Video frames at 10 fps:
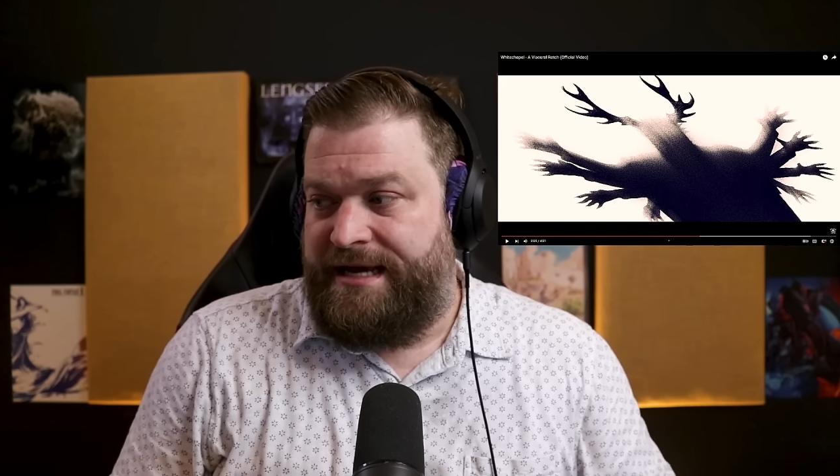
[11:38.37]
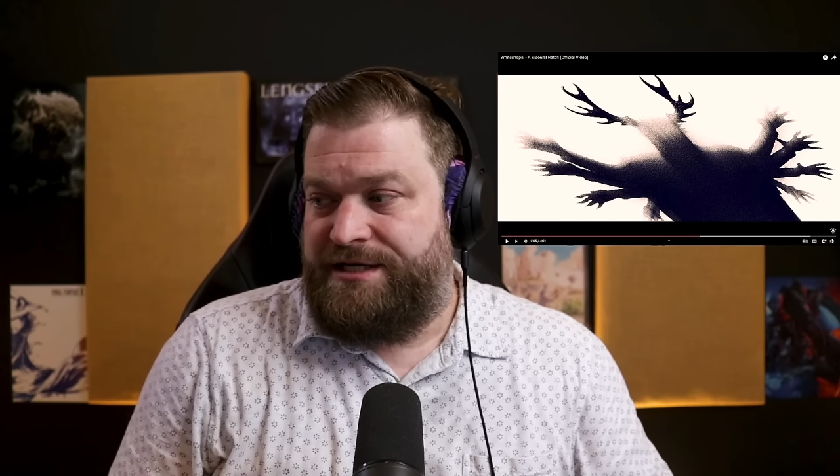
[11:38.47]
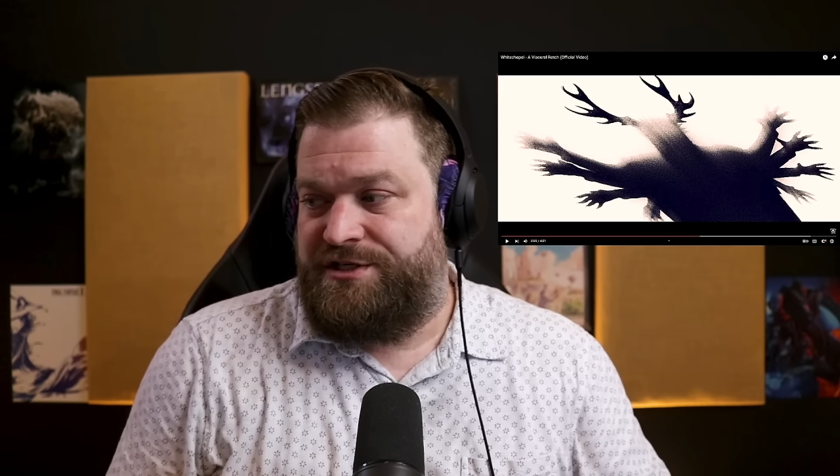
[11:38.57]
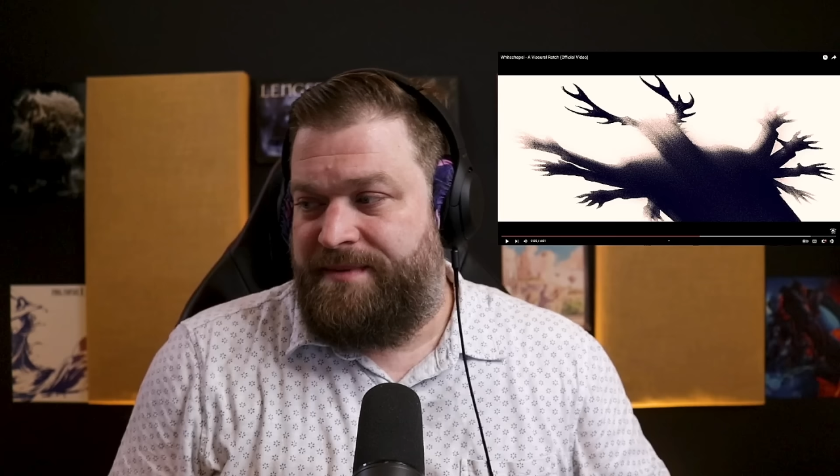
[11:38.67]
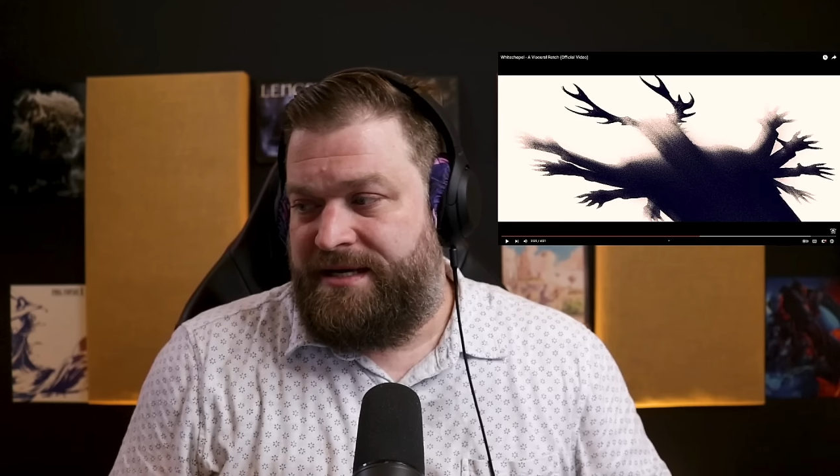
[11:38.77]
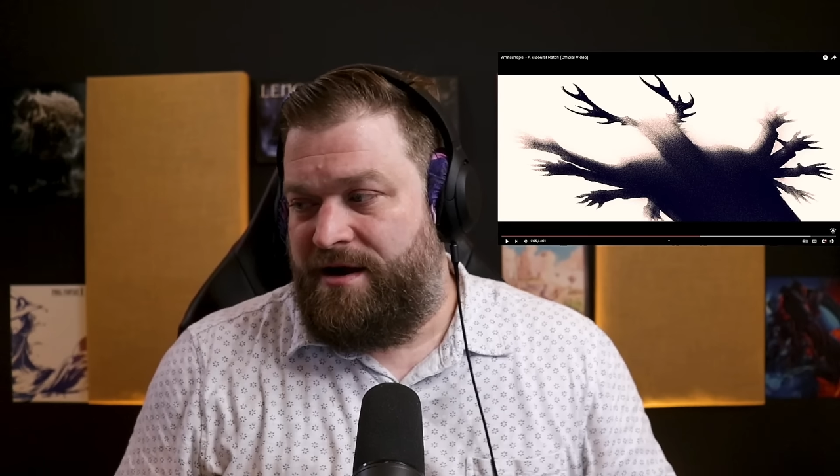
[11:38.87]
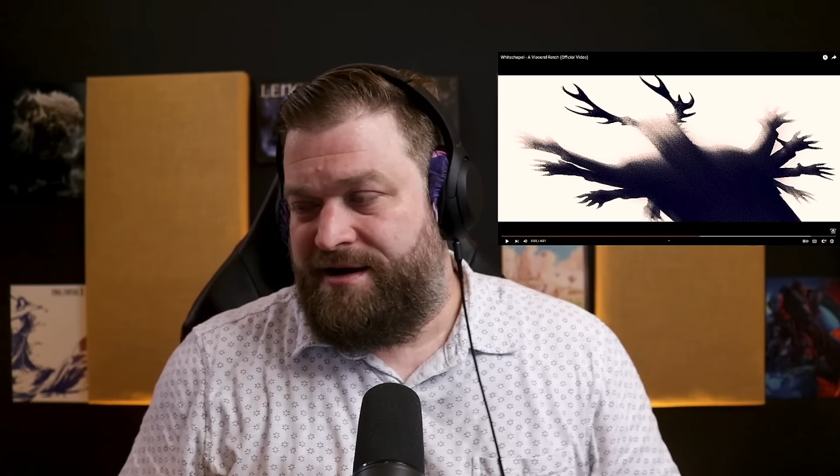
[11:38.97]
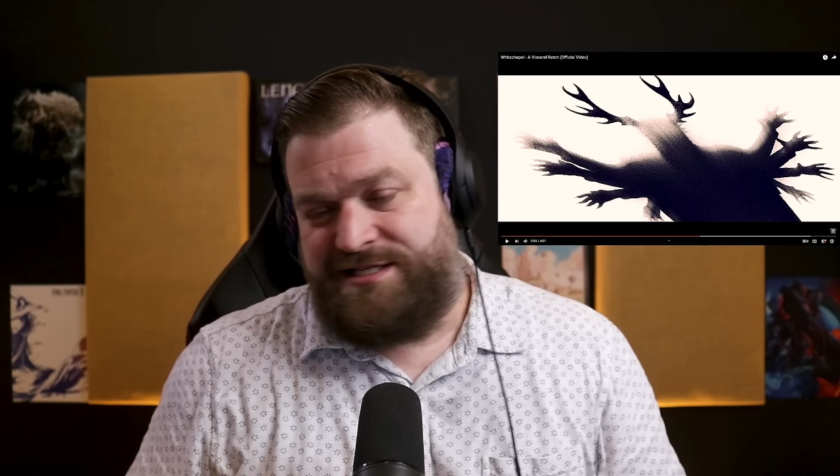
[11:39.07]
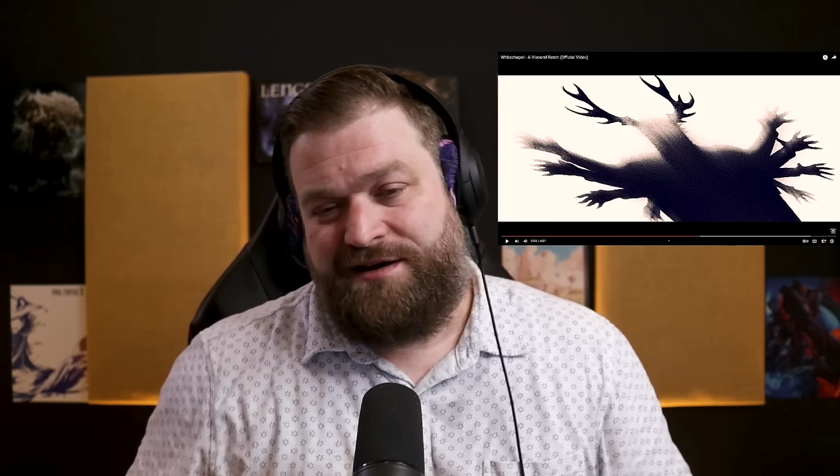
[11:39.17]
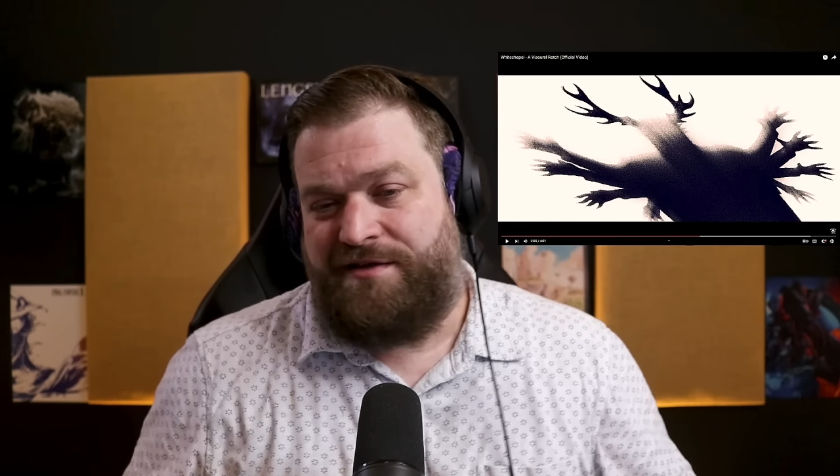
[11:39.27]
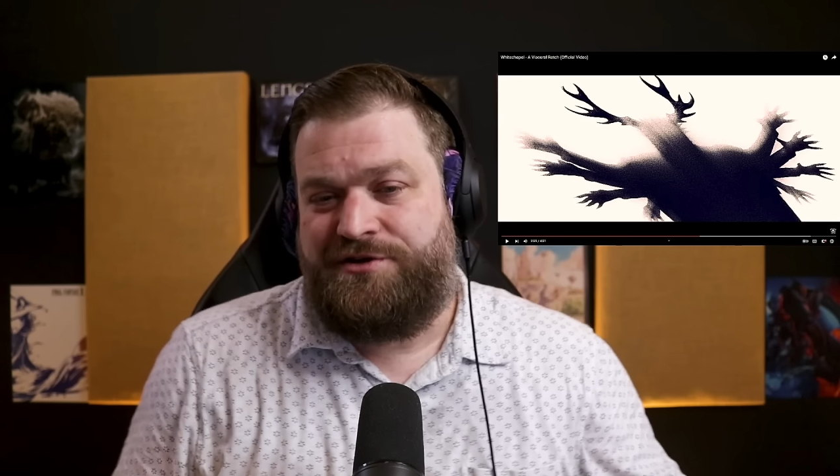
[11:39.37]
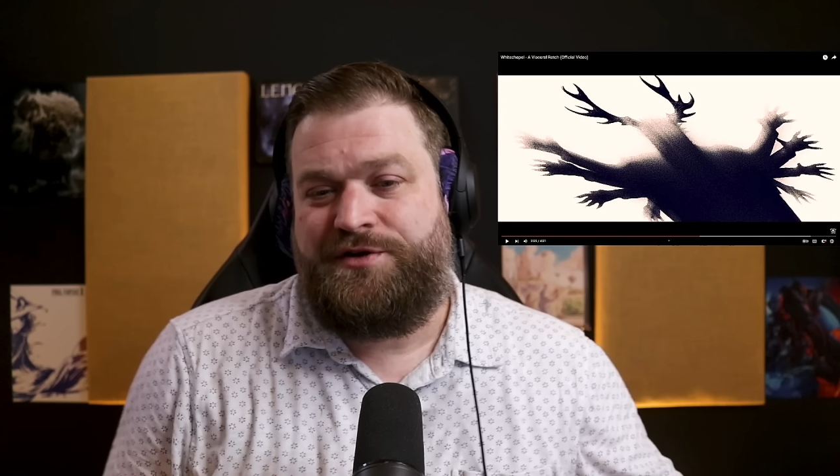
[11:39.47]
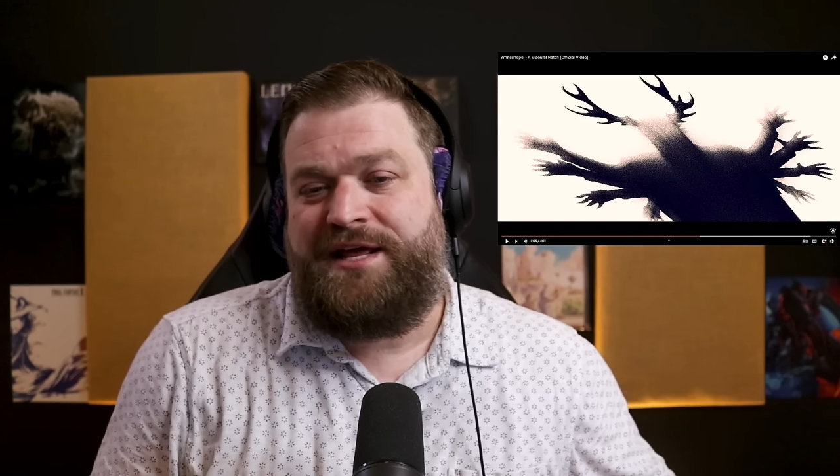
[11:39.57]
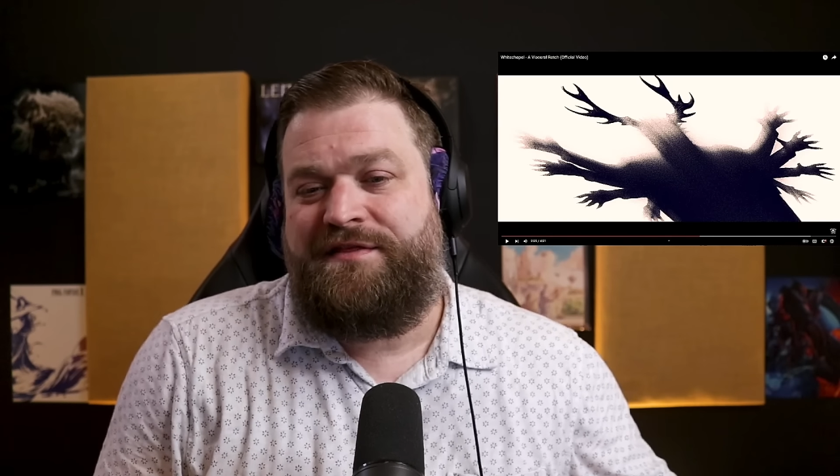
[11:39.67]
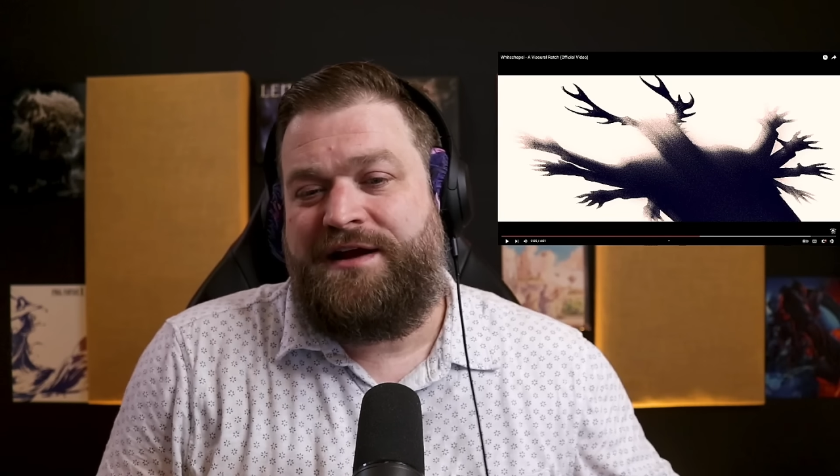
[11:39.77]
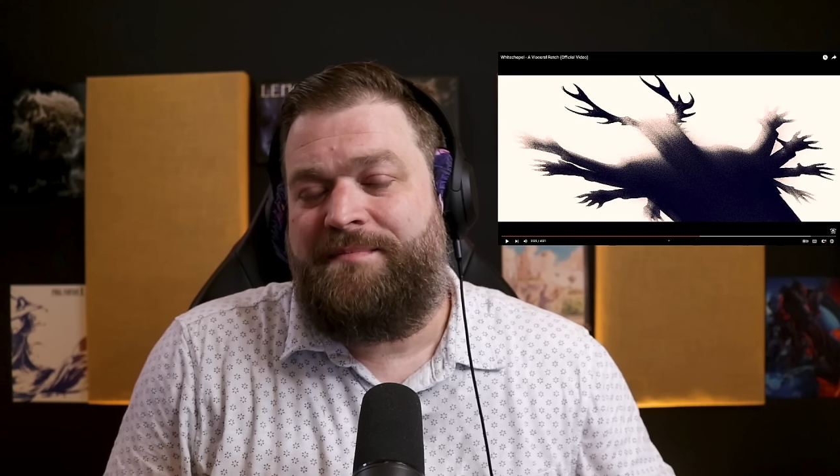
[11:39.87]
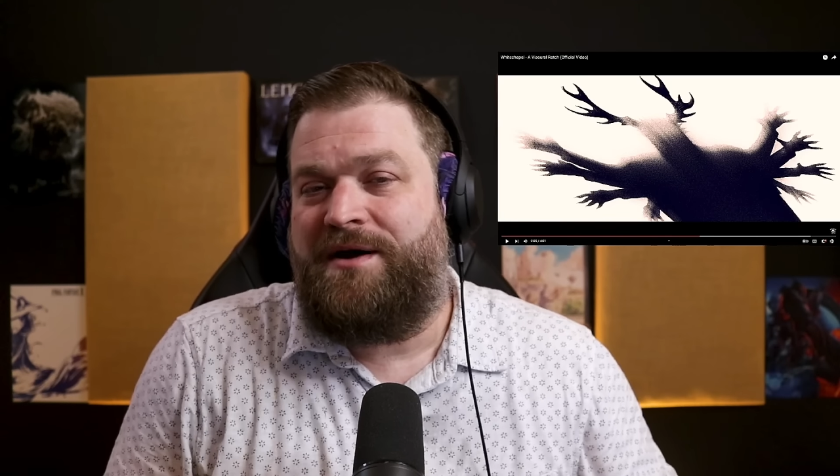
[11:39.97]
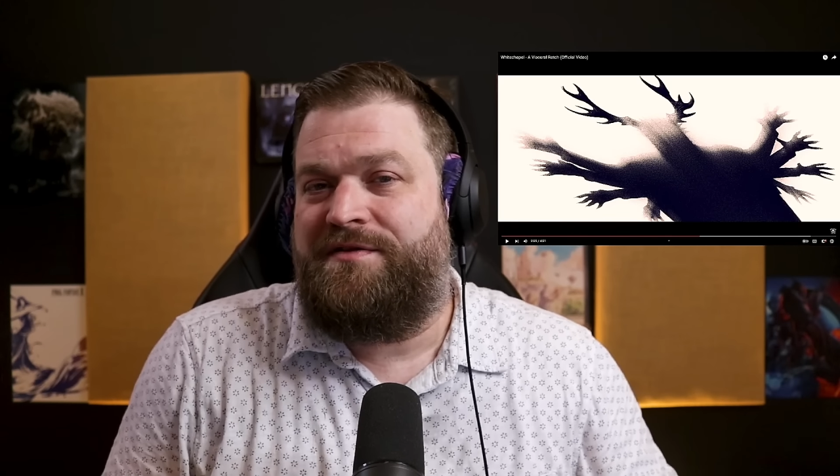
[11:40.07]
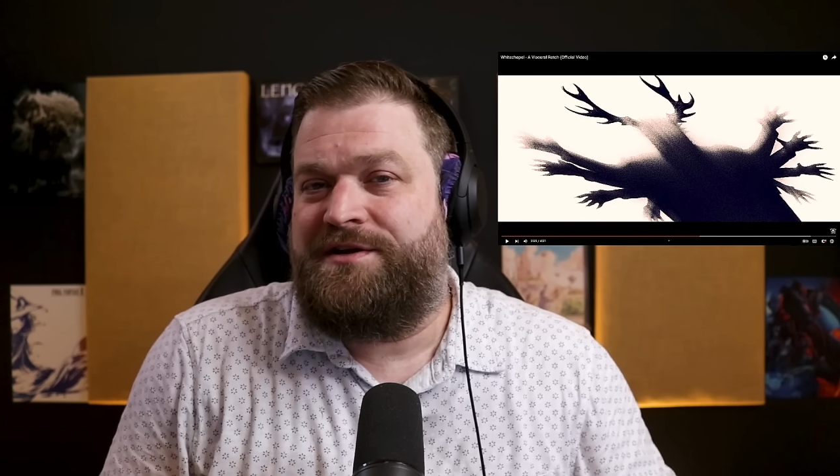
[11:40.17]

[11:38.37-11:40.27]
and to be honest another tricky thing about